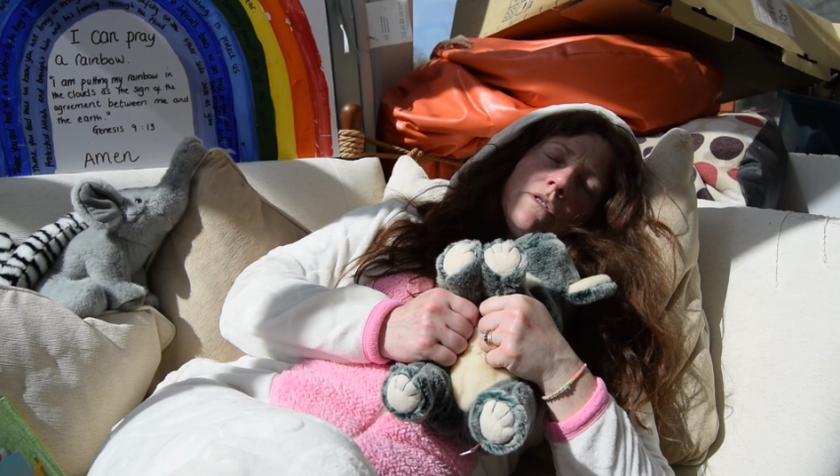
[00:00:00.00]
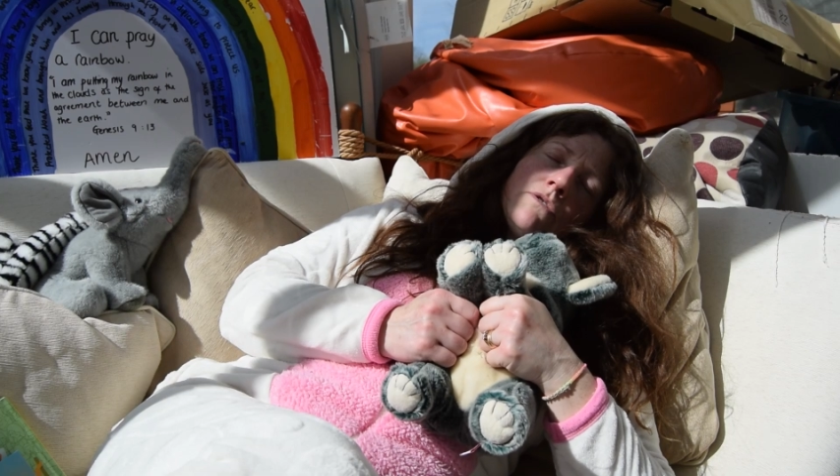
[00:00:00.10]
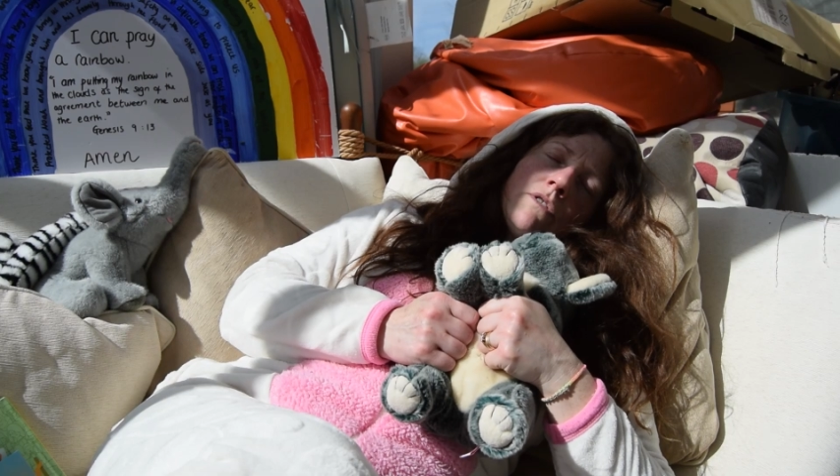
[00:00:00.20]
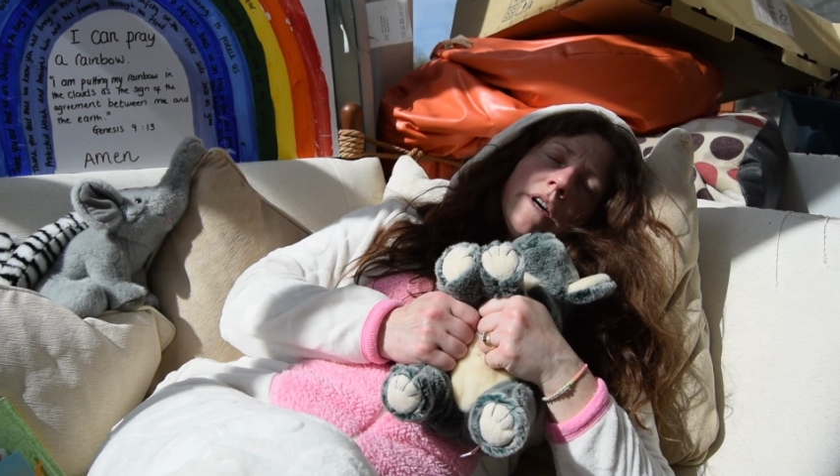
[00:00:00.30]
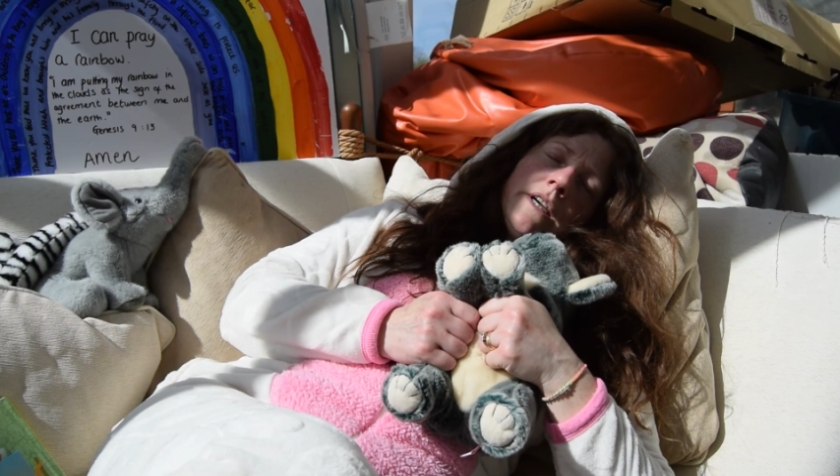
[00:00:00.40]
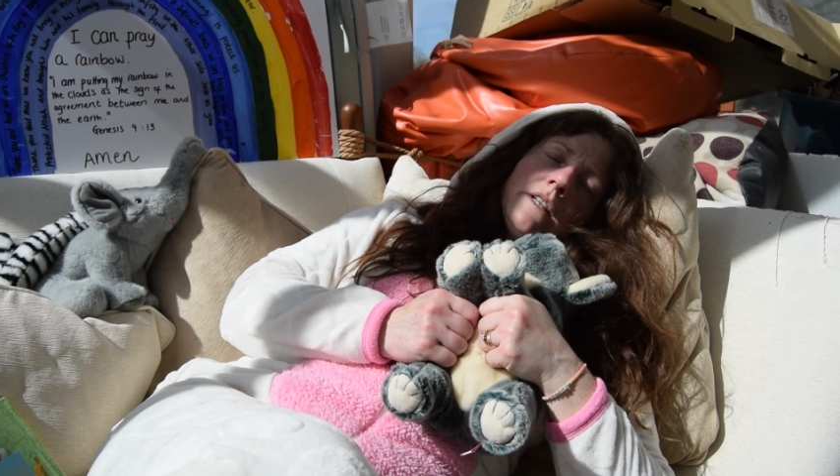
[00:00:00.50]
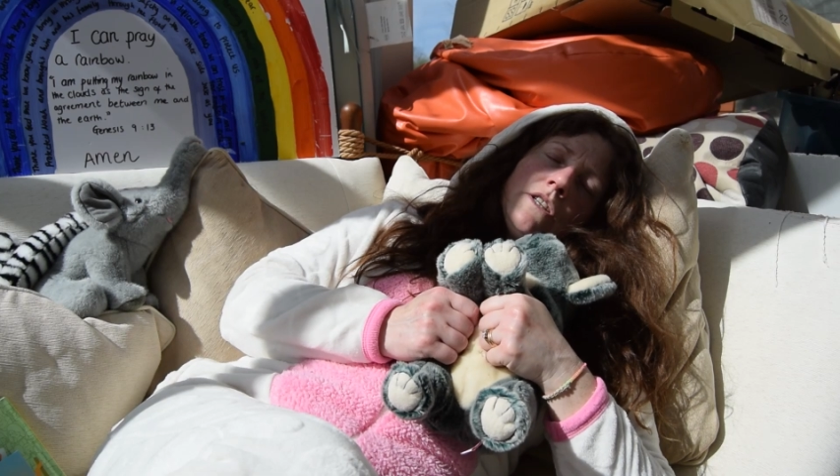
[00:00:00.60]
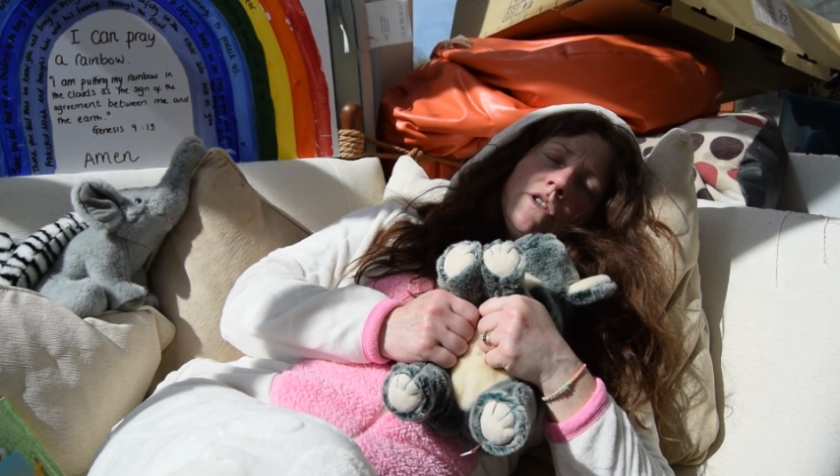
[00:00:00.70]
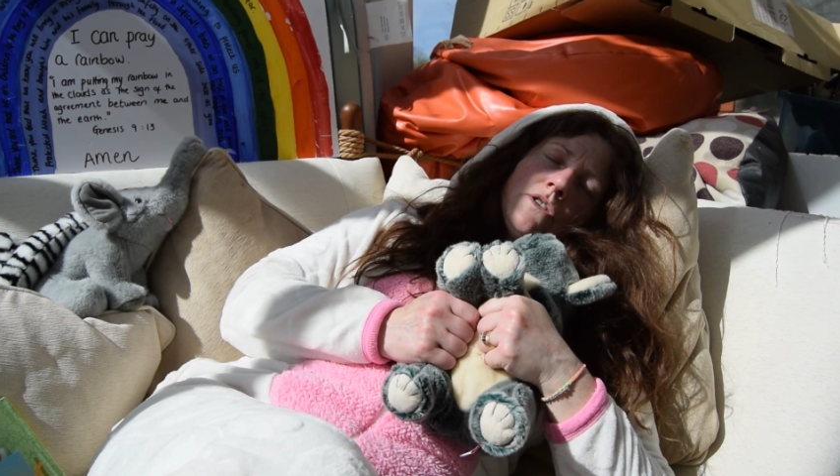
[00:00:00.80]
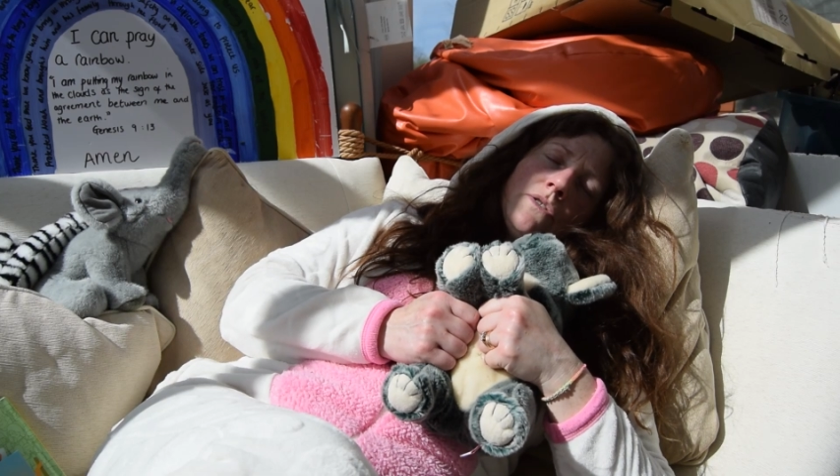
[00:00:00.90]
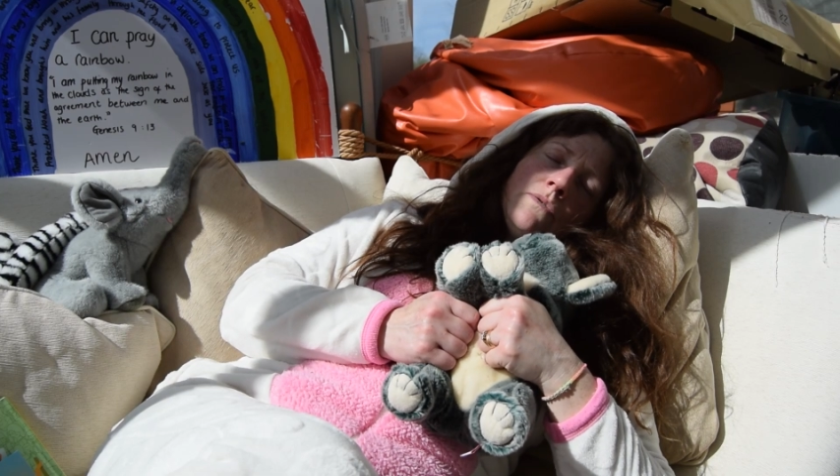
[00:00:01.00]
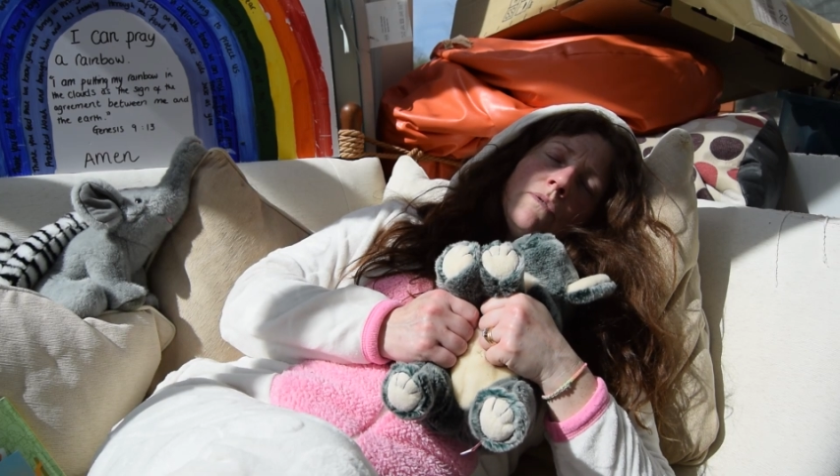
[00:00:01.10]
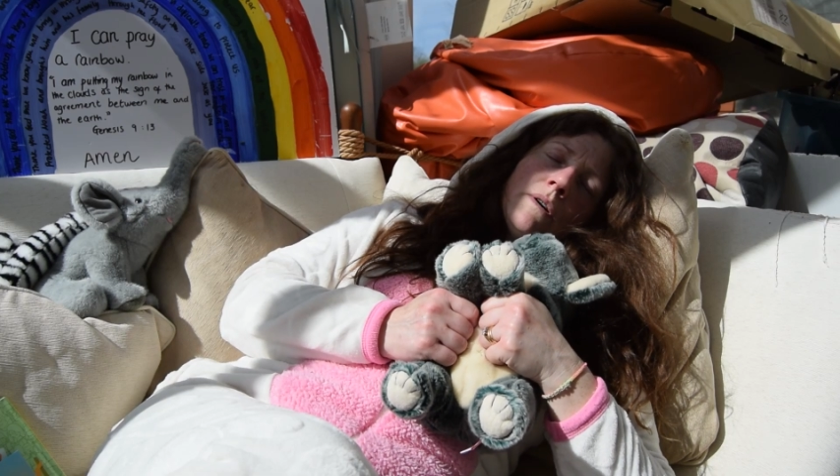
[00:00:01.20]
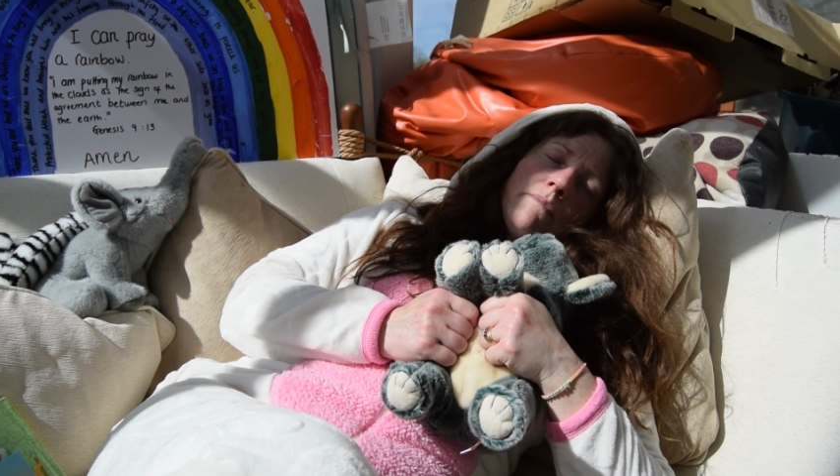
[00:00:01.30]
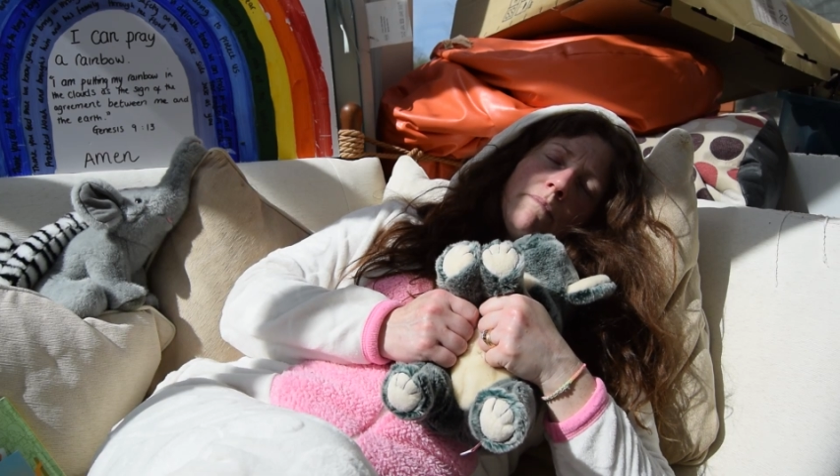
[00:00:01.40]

Try to do